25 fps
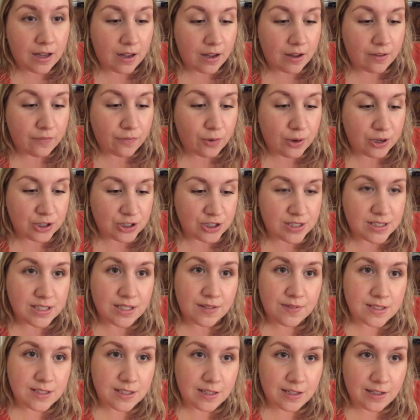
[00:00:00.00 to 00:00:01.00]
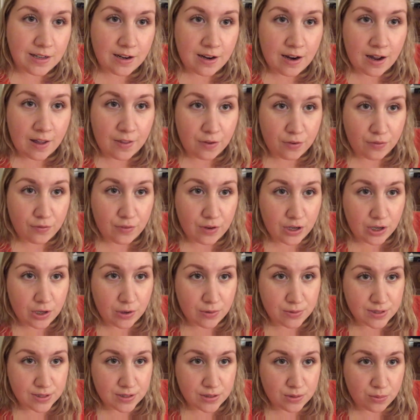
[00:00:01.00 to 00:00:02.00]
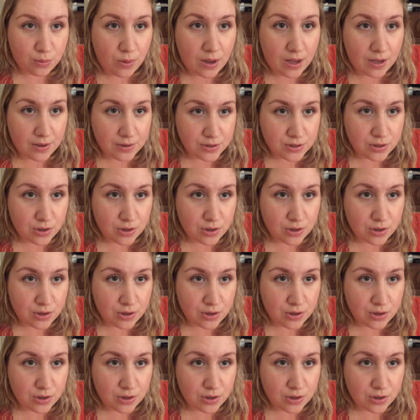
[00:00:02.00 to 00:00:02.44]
of questions I've seen in other videos as well.